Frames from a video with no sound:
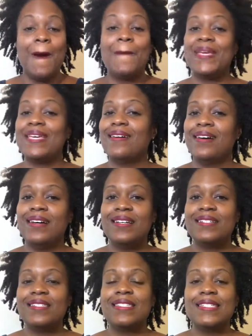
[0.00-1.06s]

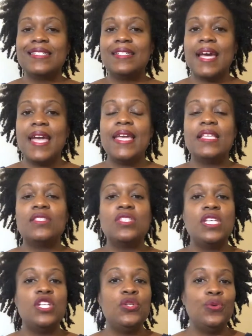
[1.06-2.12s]
Because today is
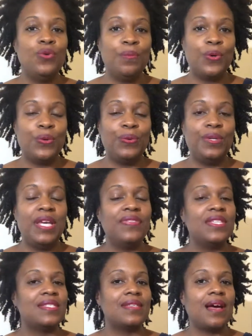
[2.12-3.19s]
the new moon in the
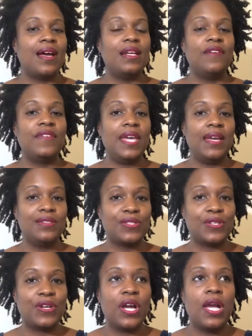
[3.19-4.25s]
sign of
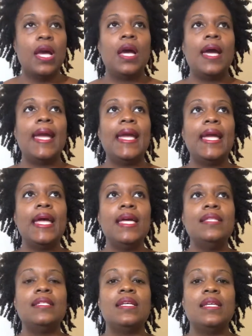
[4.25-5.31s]
Cancer,
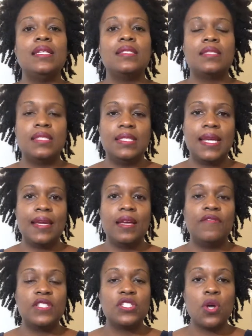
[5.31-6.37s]
and it is the day
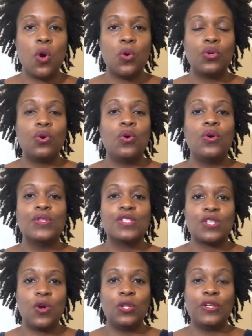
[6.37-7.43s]
of a total
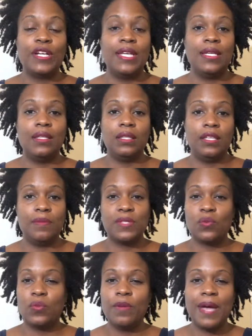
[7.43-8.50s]
solar eclipse. So
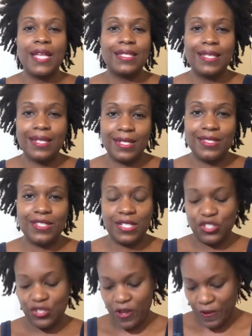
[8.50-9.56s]
we're about to get into
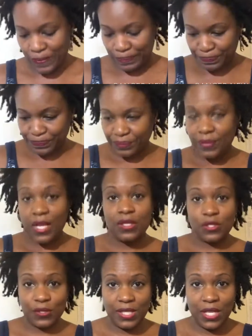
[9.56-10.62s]
this, y'all.
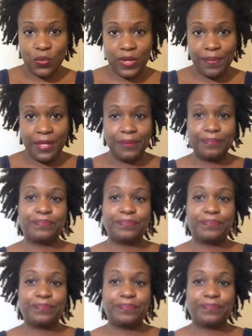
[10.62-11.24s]
So stick with me.